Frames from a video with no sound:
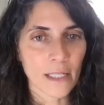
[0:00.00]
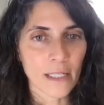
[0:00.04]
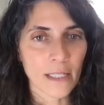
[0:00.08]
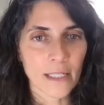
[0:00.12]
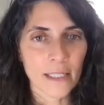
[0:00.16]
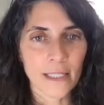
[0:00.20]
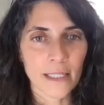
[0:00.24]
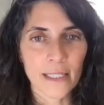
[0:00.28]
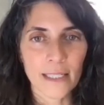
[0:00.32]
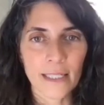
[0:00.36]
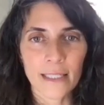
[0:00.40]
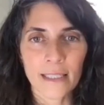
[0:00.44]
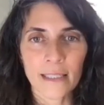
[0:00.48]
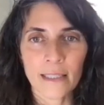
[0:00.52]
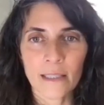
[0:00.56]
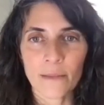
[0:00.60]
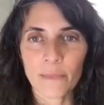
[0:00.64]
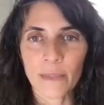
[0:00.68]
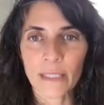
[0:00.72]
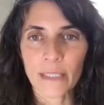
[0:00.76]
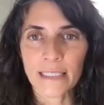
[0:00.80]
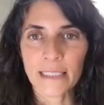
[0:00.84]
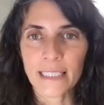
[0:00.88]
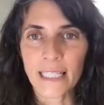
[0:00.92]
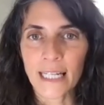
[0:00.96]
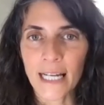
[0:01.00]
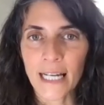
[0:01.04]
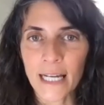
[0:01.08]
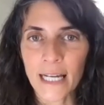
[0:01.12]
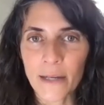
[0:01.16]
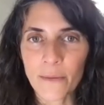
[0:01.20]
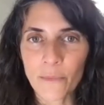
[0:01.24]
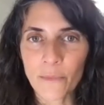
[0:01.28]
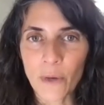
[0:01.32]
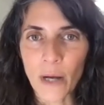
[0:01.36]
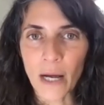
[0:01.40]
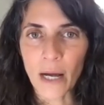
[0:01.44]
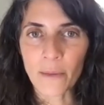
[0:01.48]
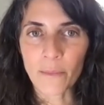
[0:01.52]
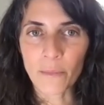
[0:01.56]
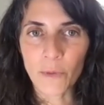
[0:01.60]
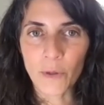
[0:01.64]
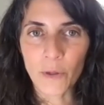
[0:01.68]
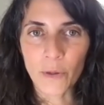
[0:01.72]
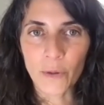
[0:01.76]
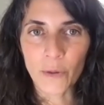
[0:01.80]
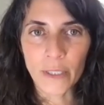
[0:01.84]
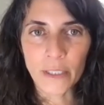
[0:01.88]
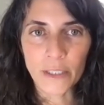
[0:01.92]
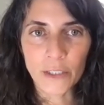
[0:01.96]
Uh, in the meantime, I'm
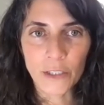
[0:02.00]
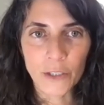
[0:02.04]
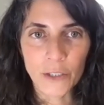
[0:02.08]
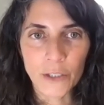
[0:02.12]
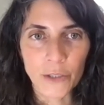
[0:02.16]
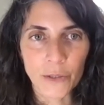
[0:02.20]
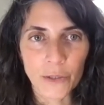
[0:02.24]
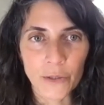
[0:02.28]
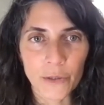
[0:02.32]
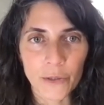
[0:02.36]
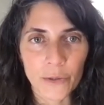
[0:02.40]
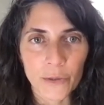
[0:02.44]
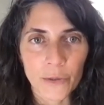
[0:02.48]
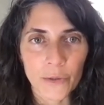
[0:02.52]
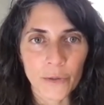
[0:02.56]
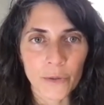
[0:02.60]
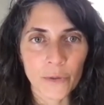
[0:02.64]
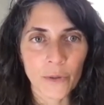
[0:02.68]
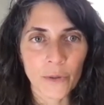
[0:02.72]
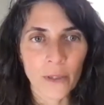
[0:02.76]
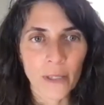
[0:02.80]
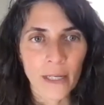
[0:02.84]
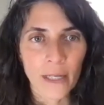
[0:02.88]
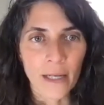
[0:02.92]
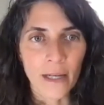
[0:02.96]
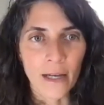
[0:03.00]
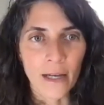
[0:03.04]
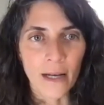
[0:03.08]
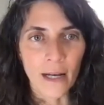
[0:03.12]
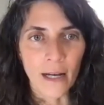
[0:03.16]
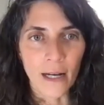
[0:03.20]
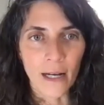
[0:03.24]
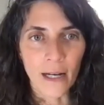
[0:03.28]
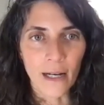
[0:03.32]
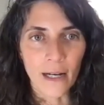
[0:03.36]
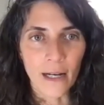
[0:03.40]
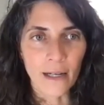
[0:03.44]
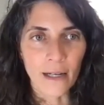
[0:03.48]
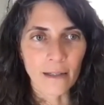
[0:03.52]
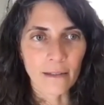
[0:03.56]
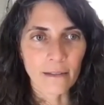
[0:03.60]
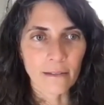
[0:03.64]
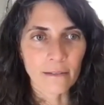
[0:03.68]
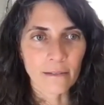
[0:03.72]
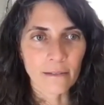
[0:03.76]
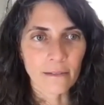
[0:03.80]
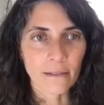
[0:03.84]
going to uh,